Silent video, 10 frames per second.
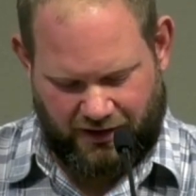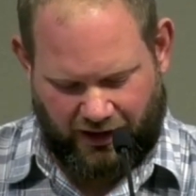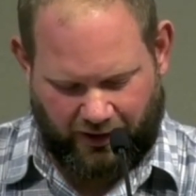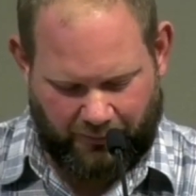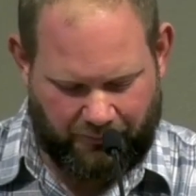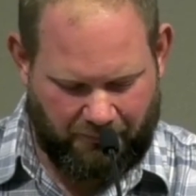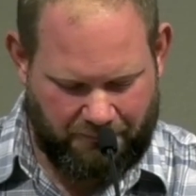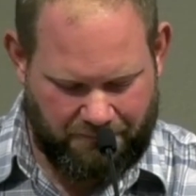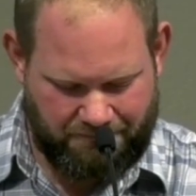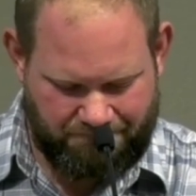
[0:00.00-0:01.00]
Um,
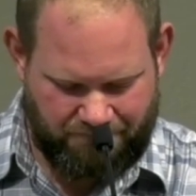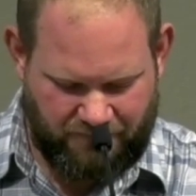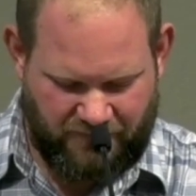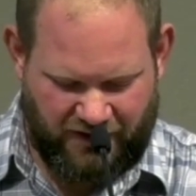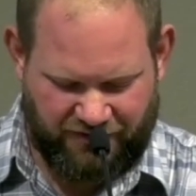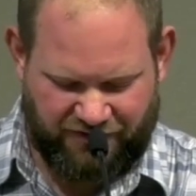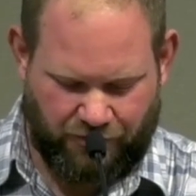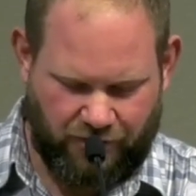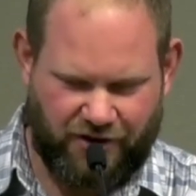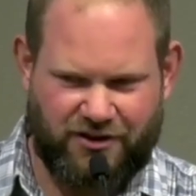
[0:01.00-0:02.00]

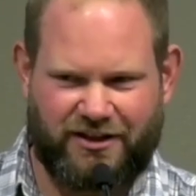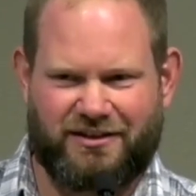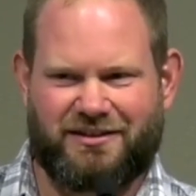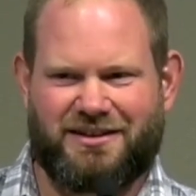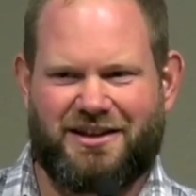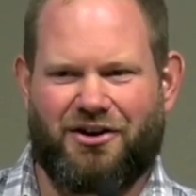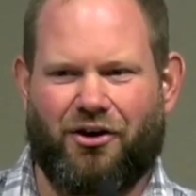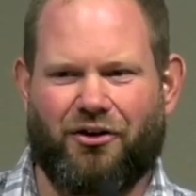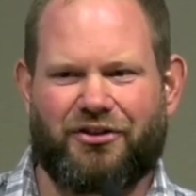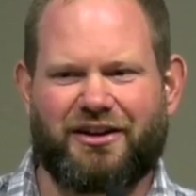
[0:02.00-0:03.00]
historically,
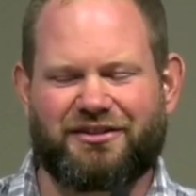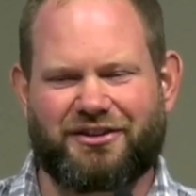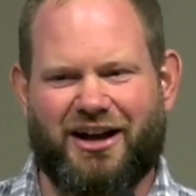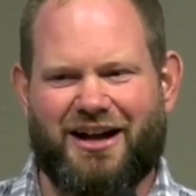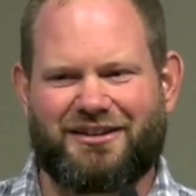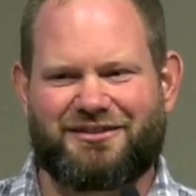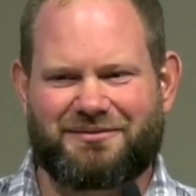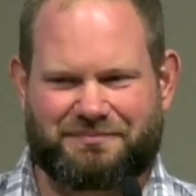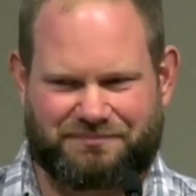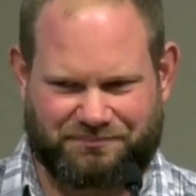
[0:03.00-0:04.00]
all things are God's,
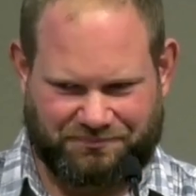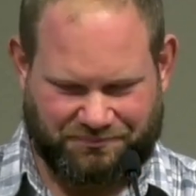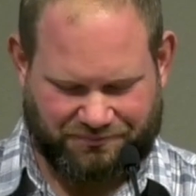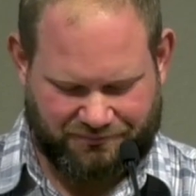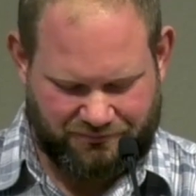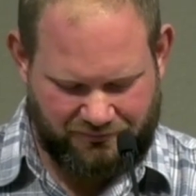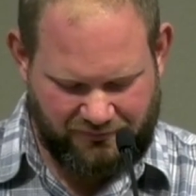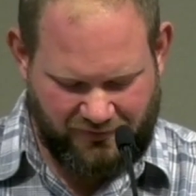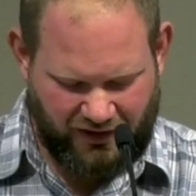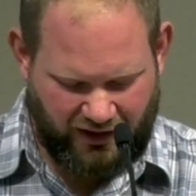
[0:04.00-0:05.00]

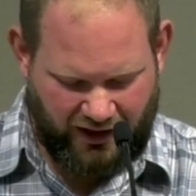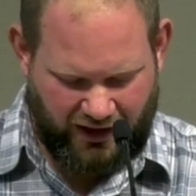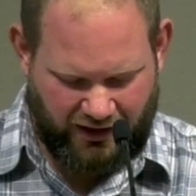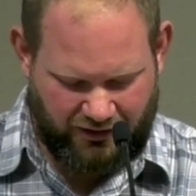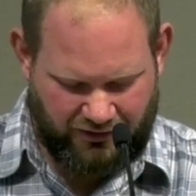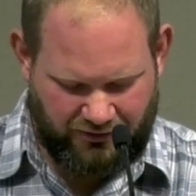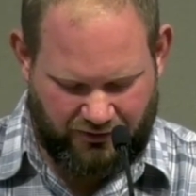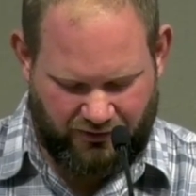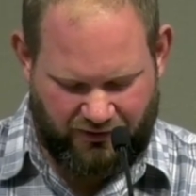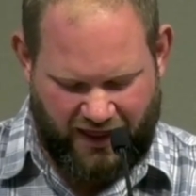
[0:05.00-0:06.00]
and
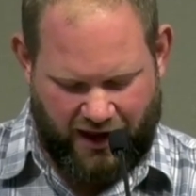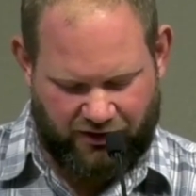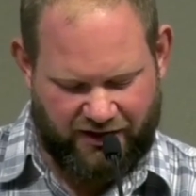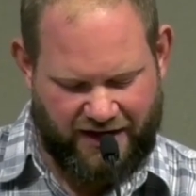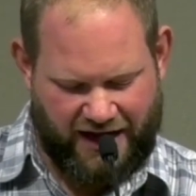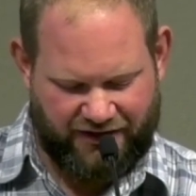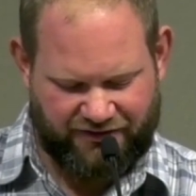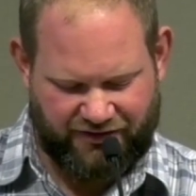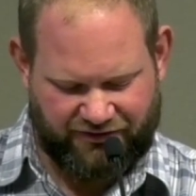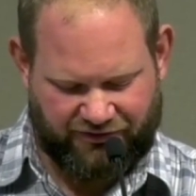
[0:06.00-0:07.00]
that did not
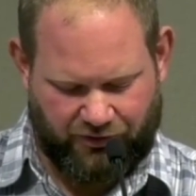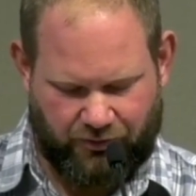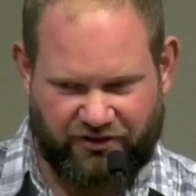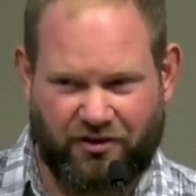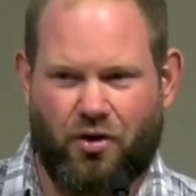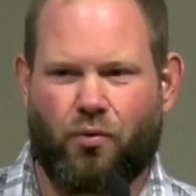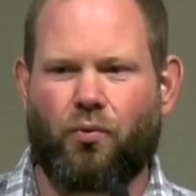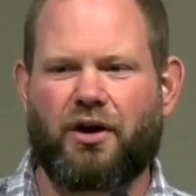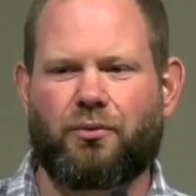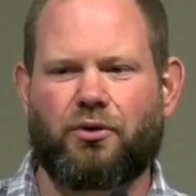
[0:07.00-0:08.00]
exist. There was
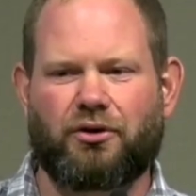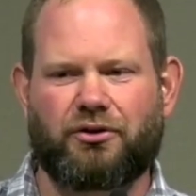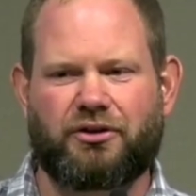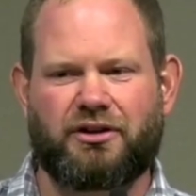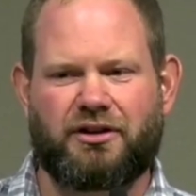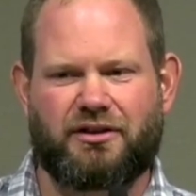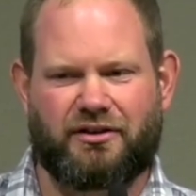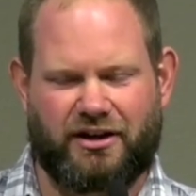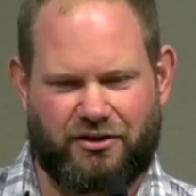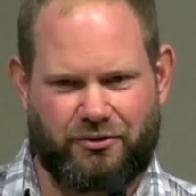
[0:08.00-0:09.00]
one world
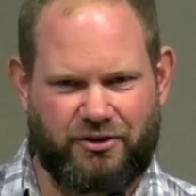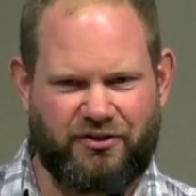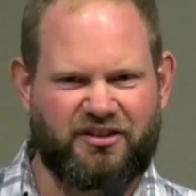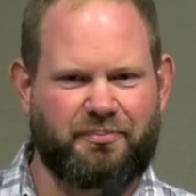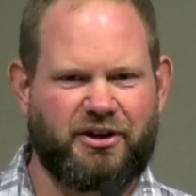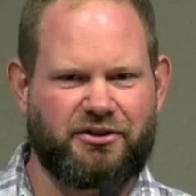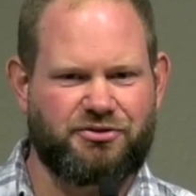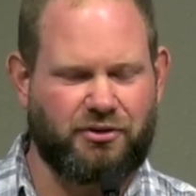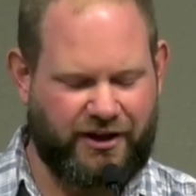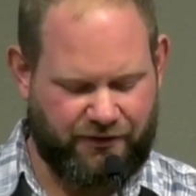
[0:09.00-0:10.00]
that included the
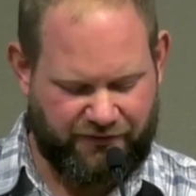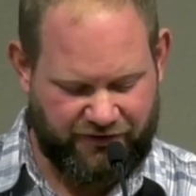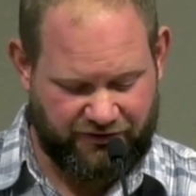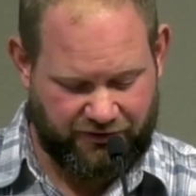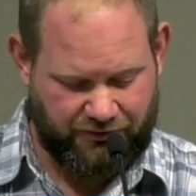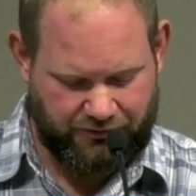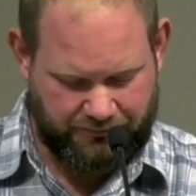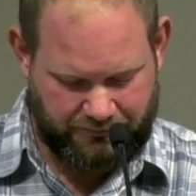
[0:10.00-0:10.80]
spiritual and the physical.